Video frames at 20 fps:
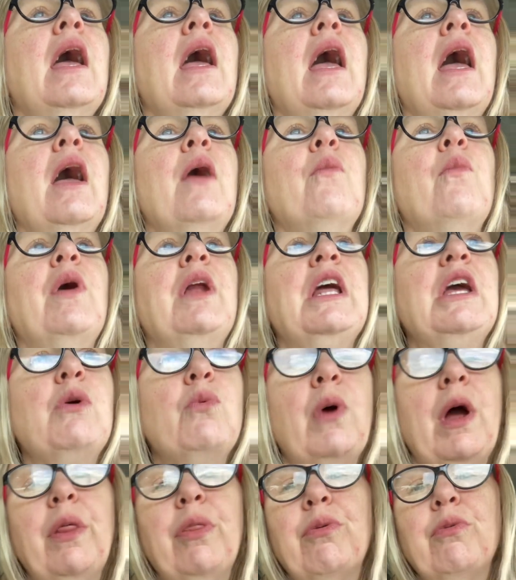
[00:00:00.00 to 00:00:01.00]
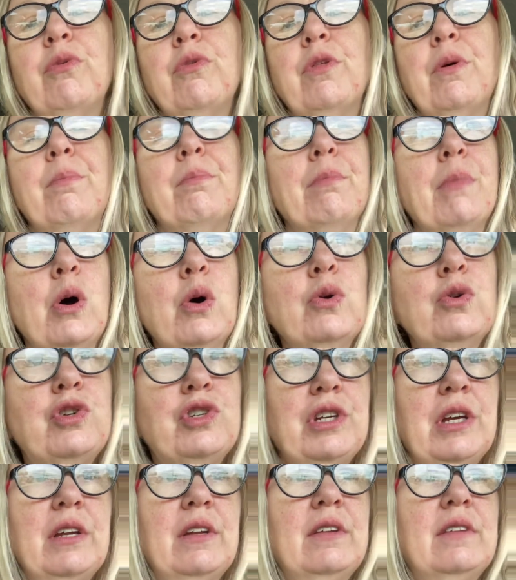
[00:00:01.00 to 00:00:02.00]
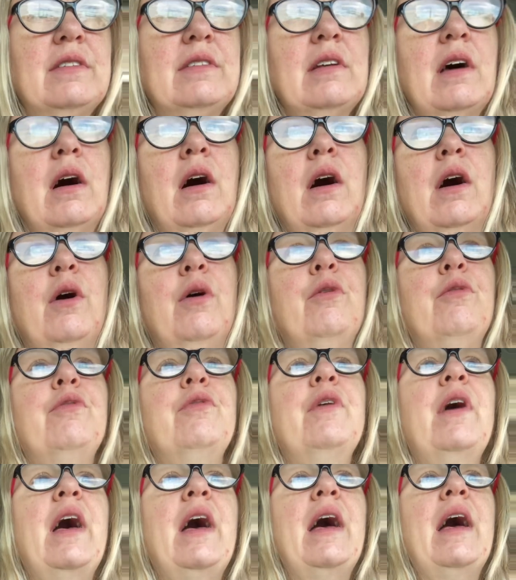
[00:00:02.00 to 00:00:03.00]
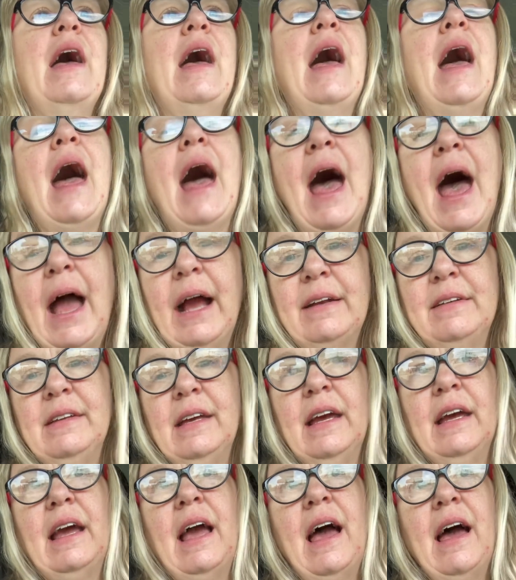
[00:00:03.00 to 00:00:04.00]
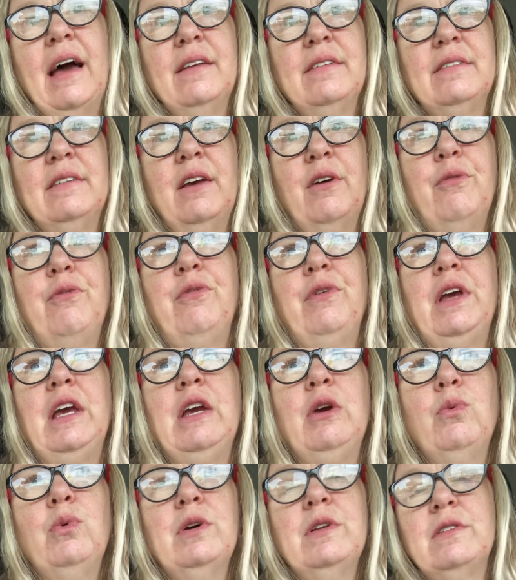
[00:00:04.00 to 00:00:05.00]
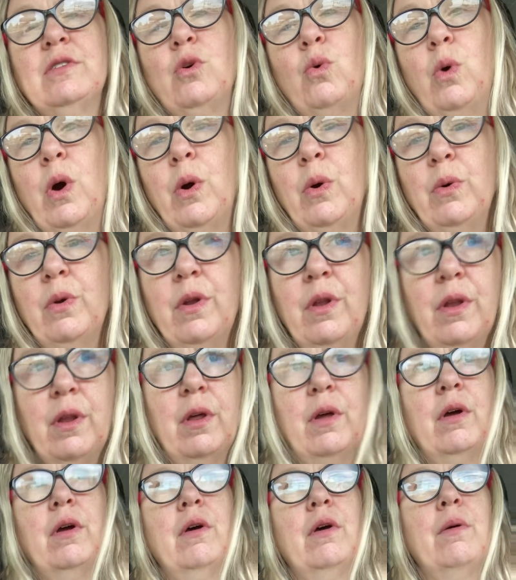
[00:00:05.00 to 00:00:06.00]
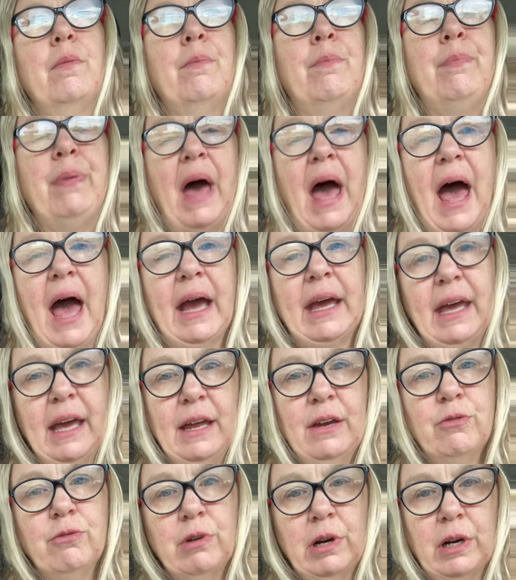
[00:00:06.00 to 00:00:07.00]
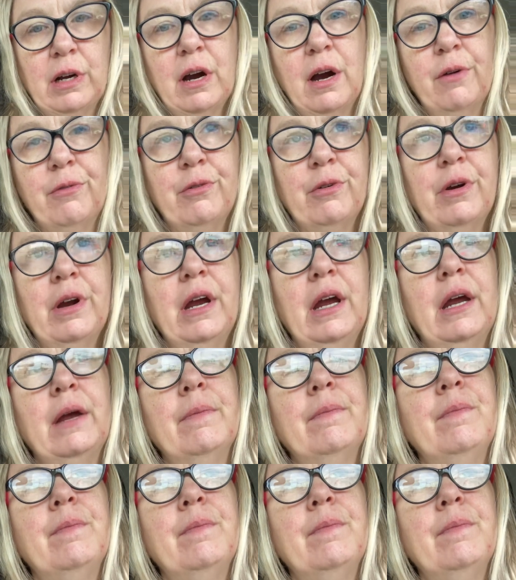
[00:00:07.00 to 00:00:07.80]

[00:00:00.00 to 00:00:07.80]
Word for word: and when he went through the motions of acting as if he was quote back in recovery,